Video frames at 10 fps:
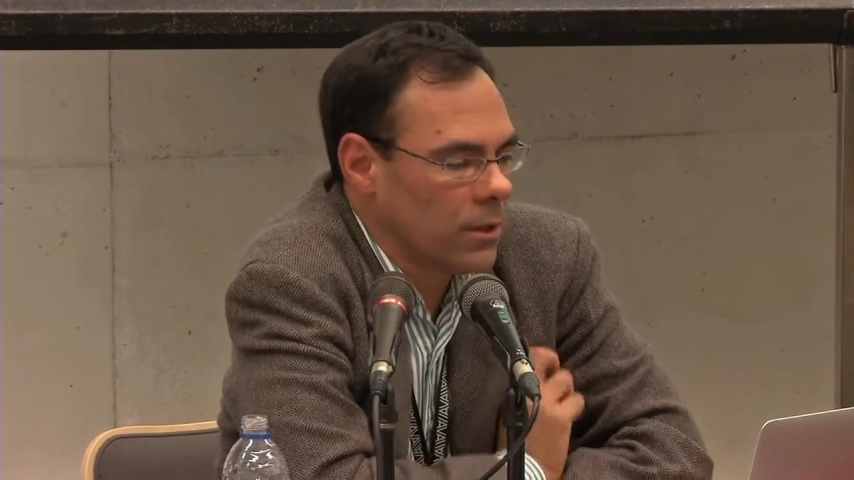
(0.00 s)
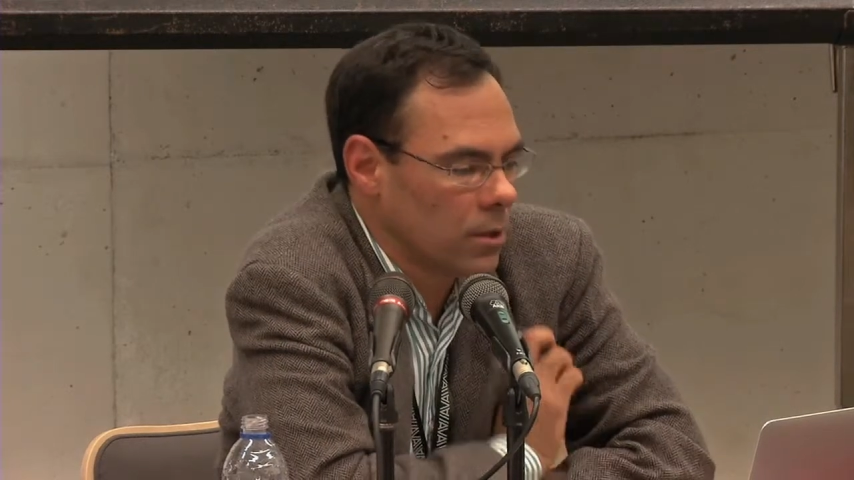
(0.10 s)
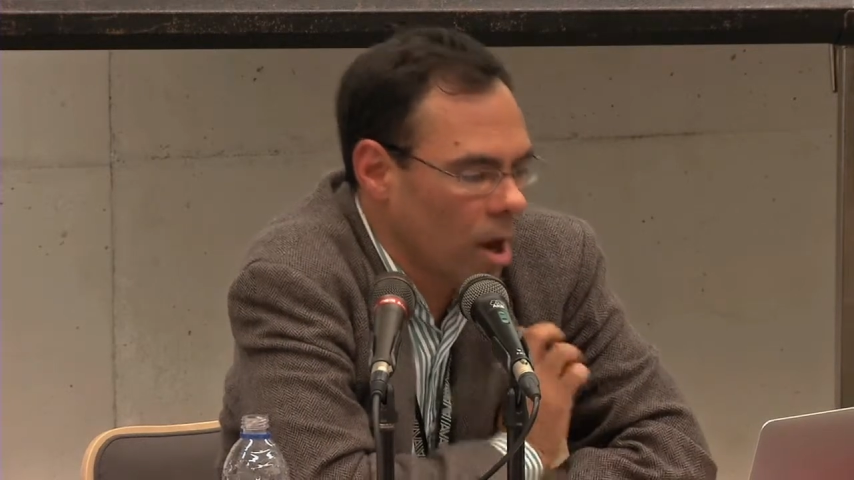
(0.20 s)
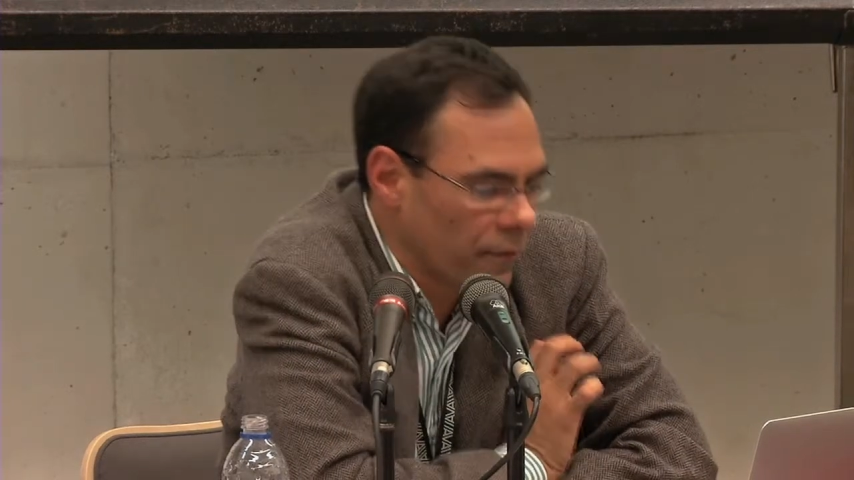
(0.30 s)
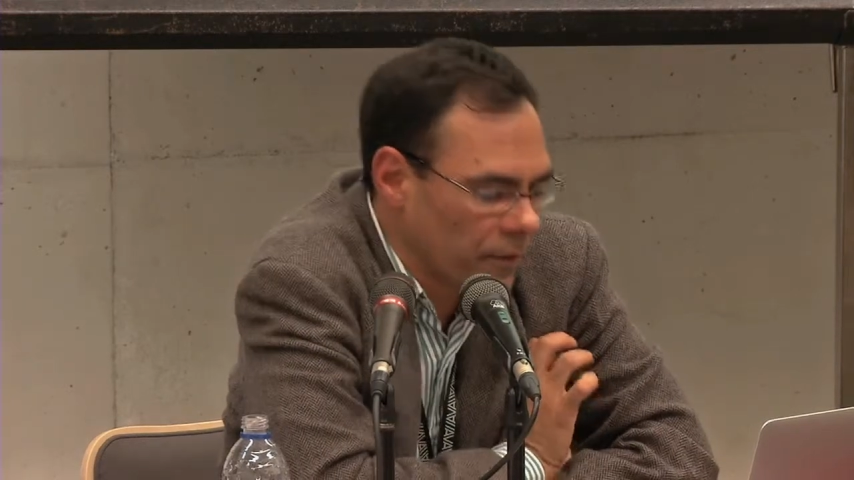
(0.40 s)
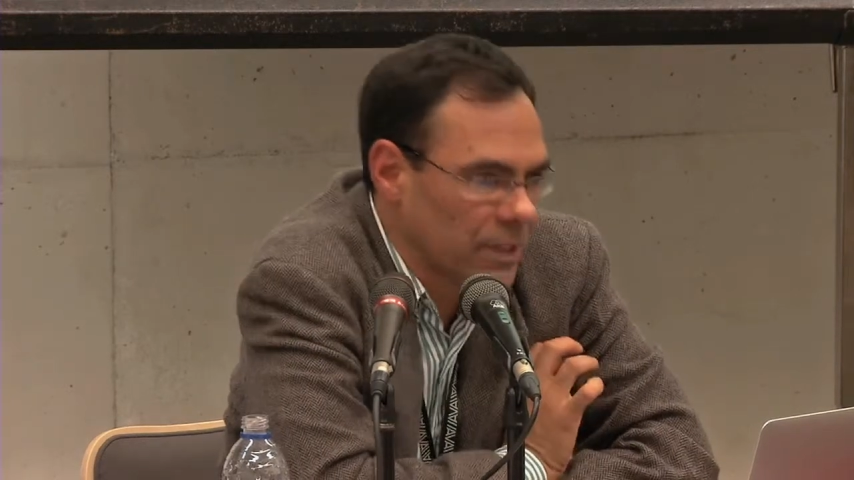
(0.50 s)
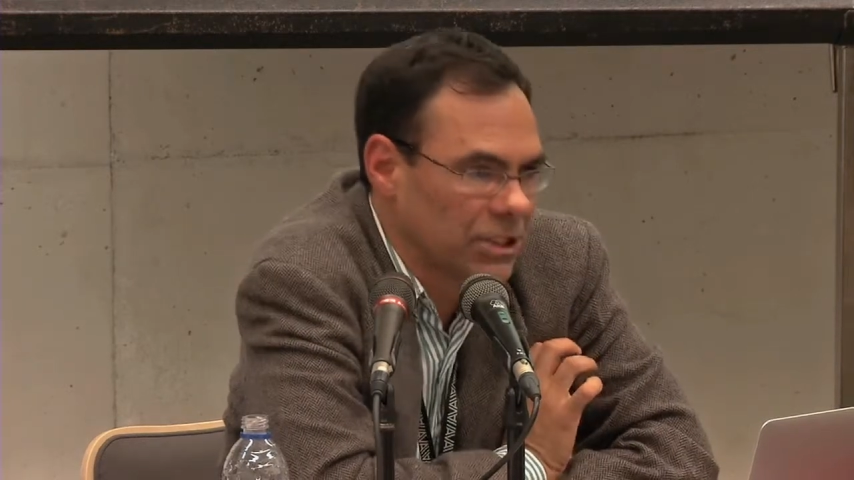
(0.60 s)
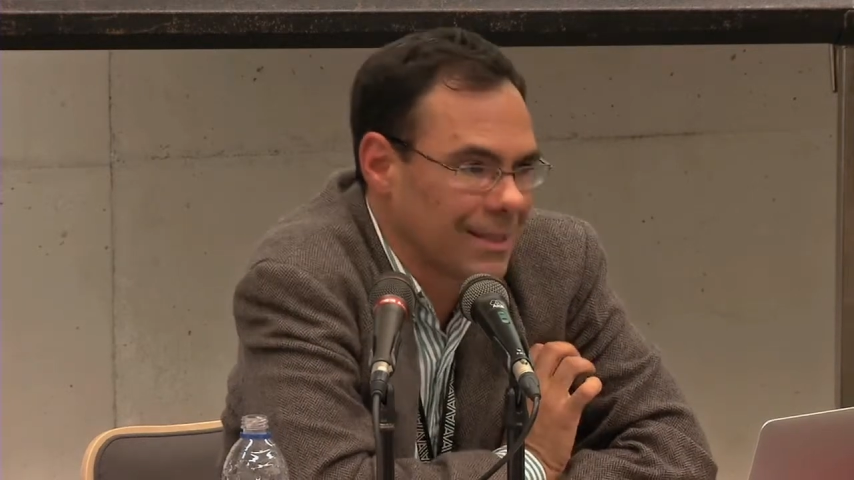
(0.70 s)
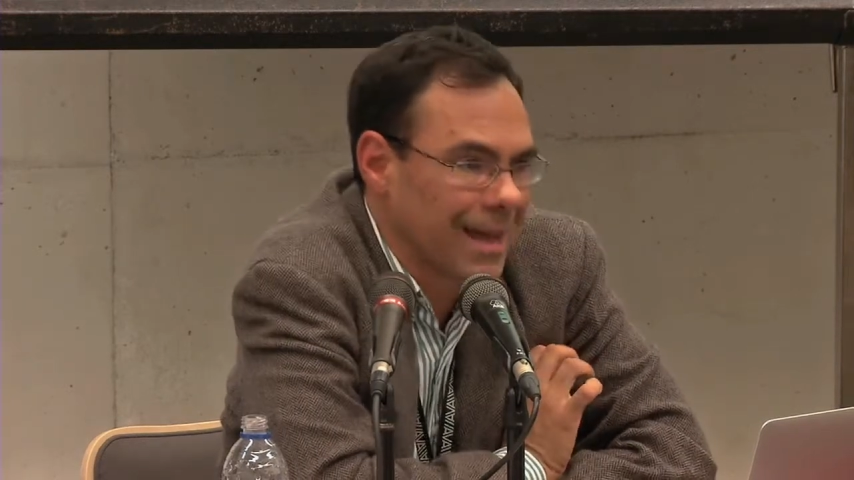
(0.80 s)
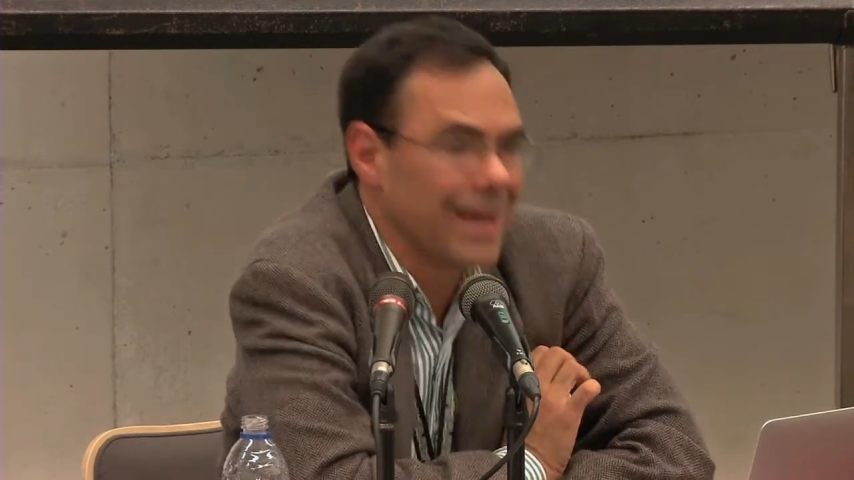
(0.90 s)
Nove
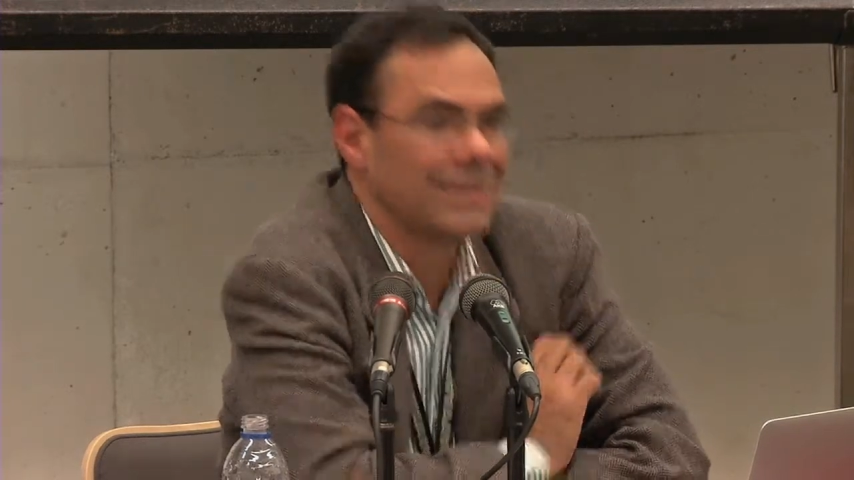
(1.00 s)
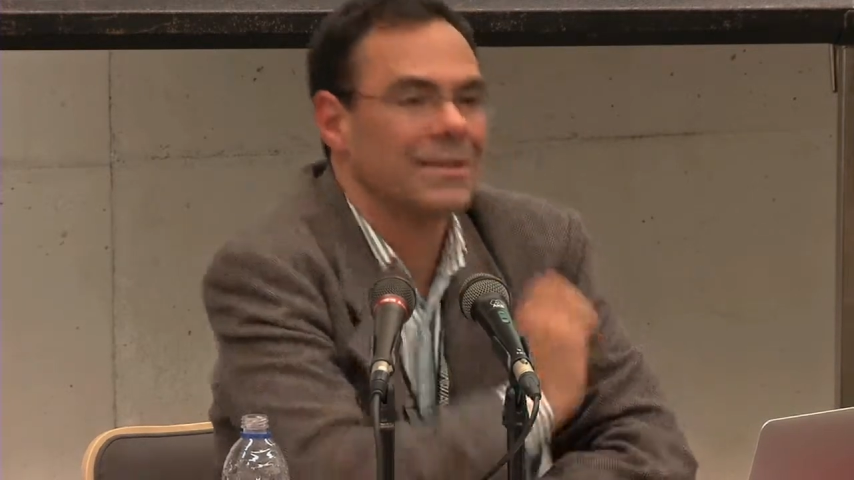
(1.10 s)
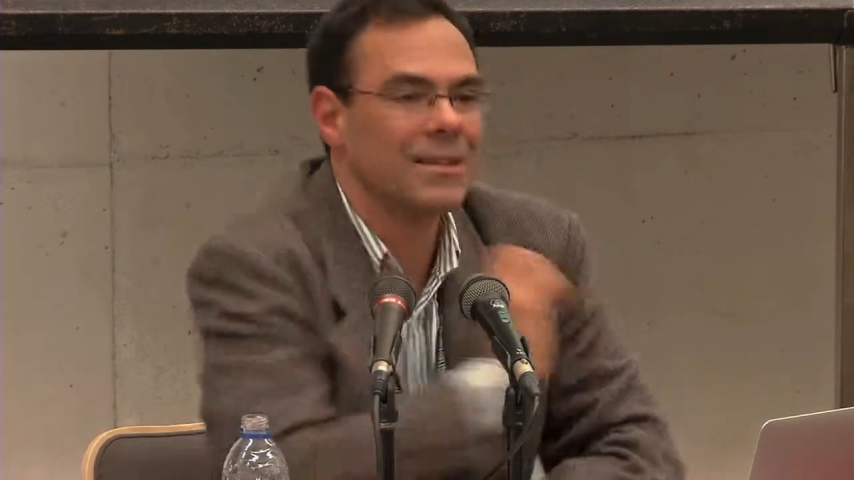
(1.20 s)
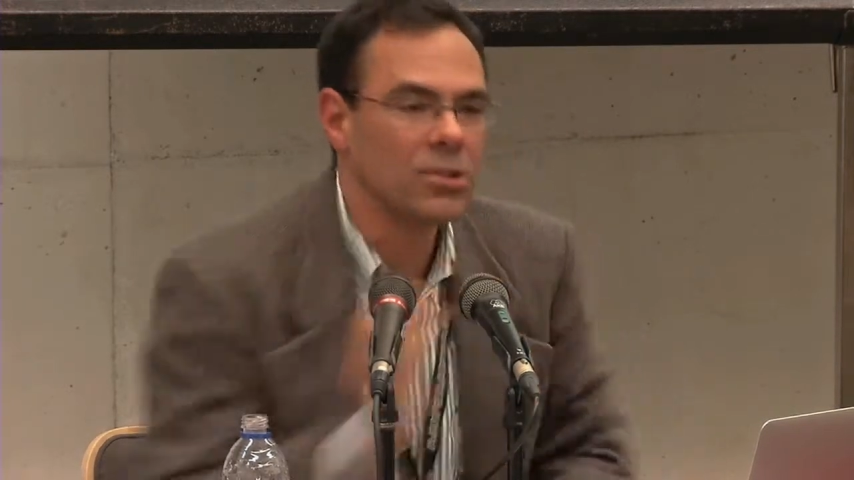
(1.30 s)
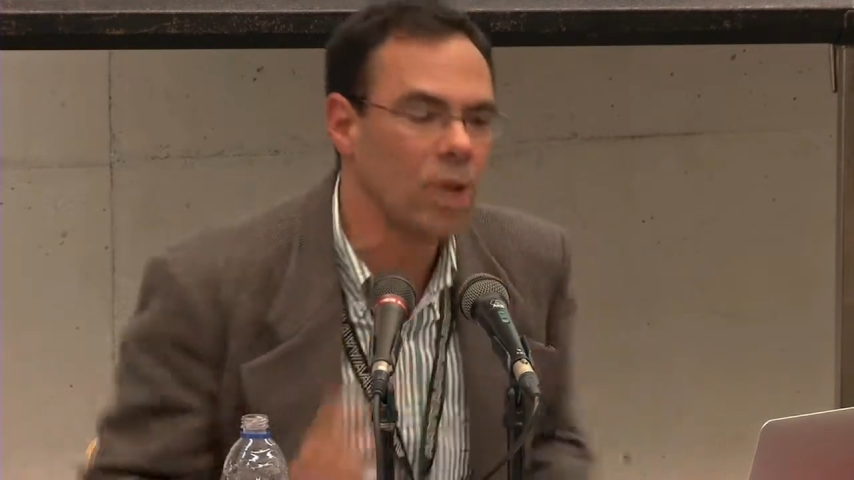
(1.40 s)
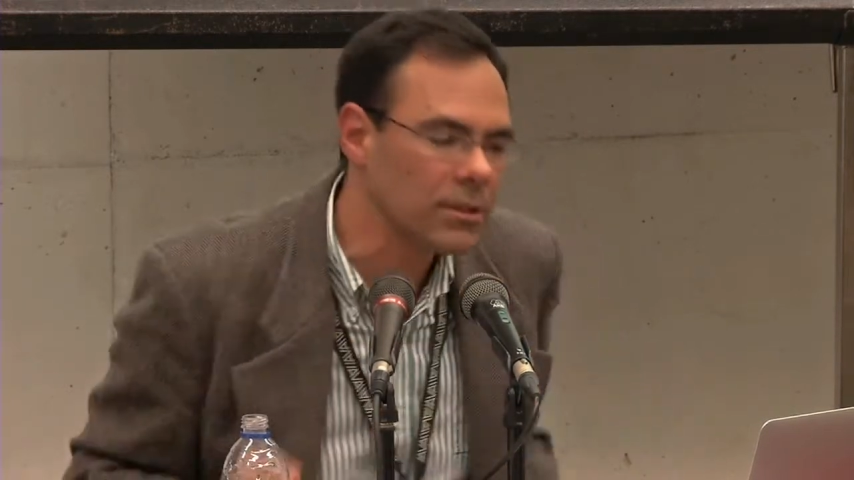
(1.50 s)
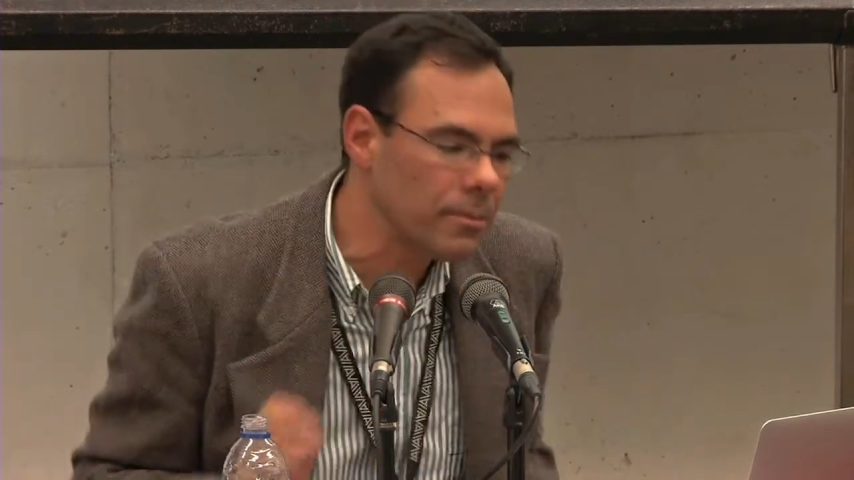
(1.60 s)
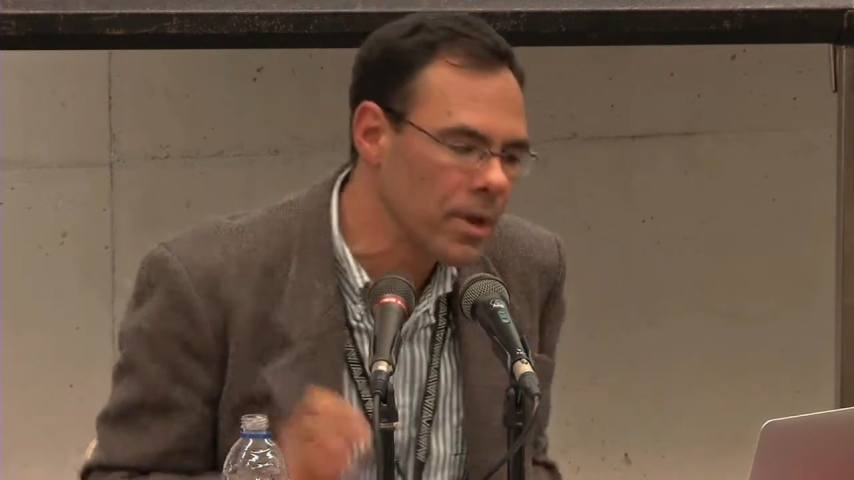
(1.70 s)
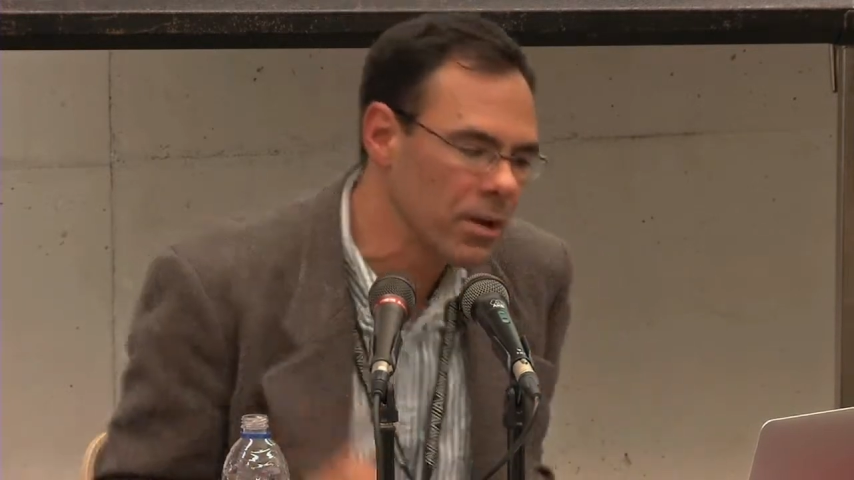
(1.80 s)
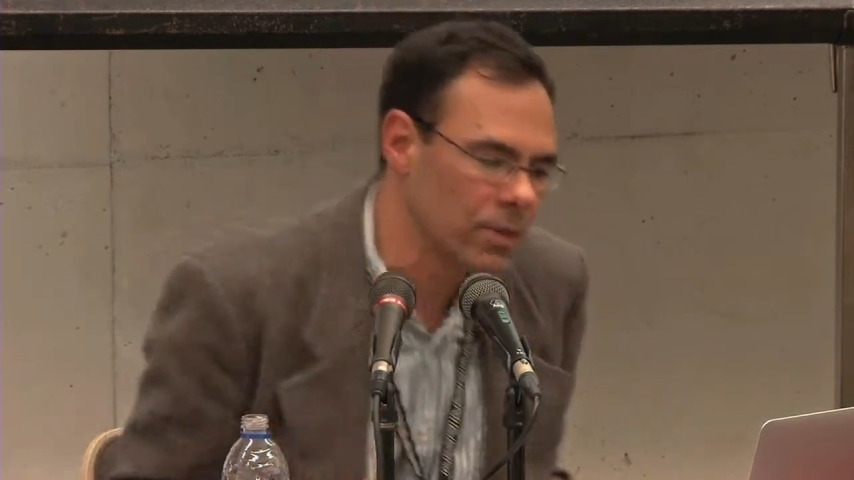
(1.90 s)
Vegetais is not
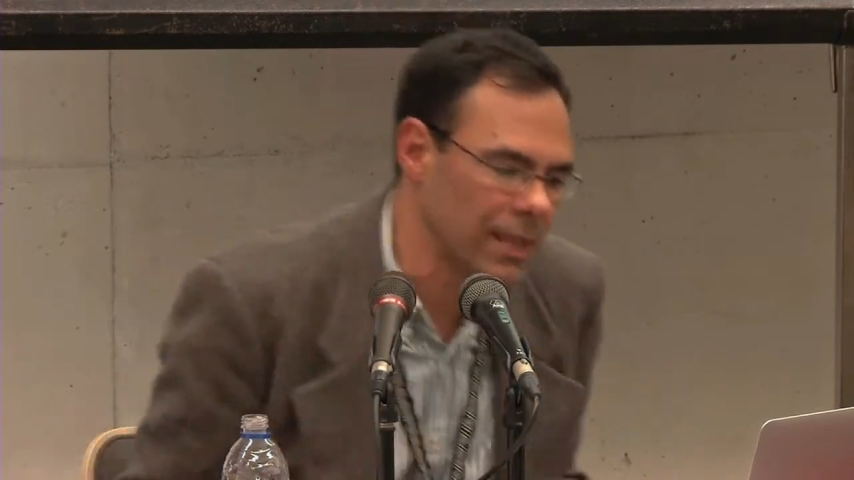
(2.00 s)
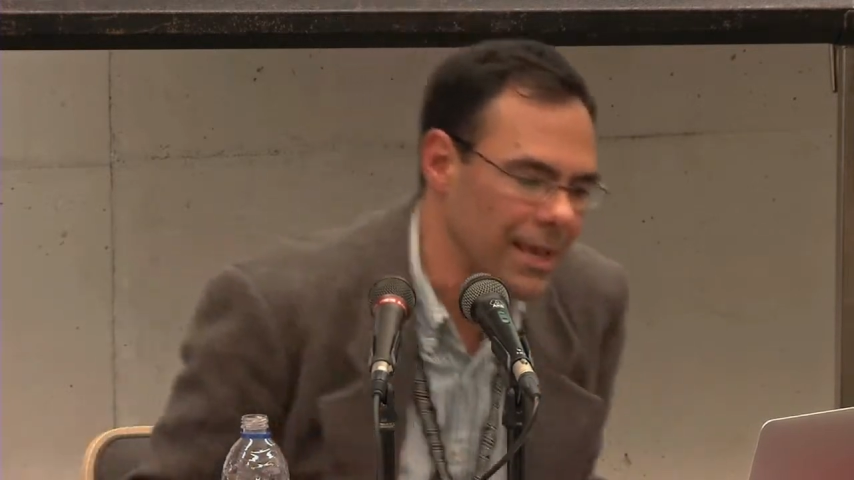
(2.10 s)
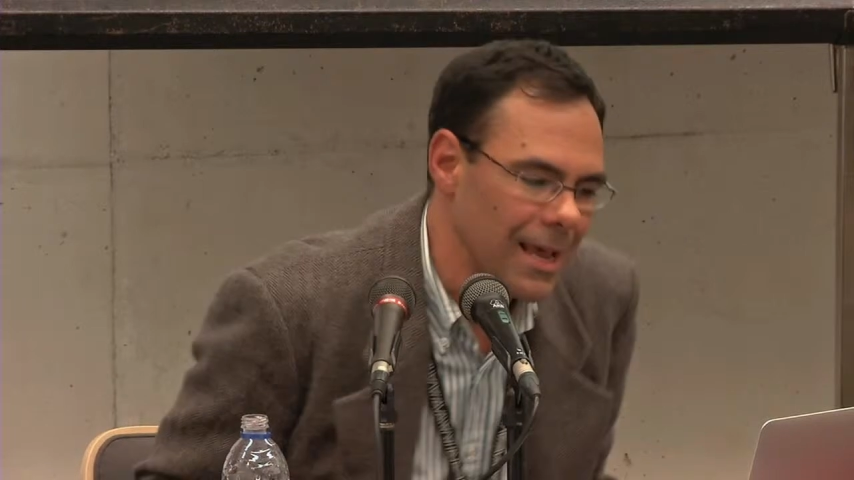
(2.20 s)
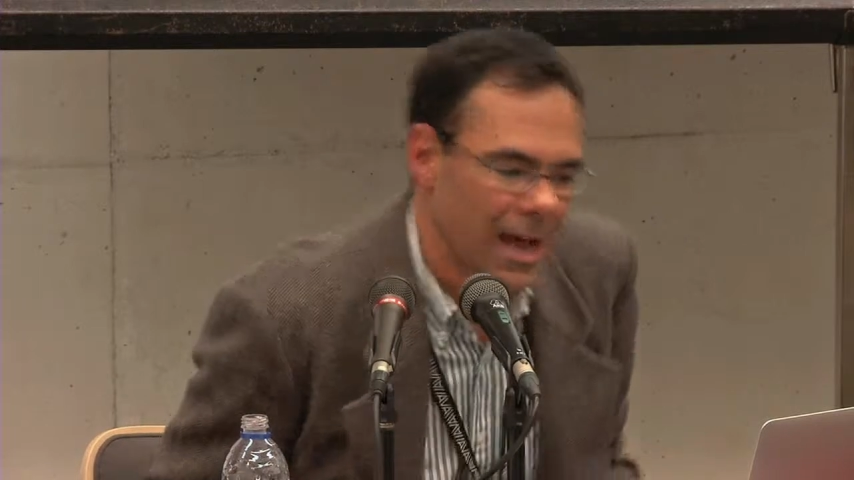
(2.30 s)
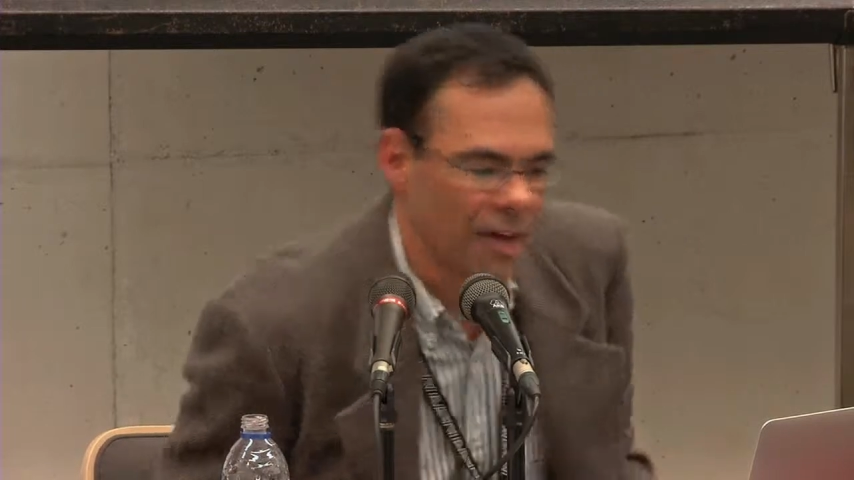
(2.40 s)
merely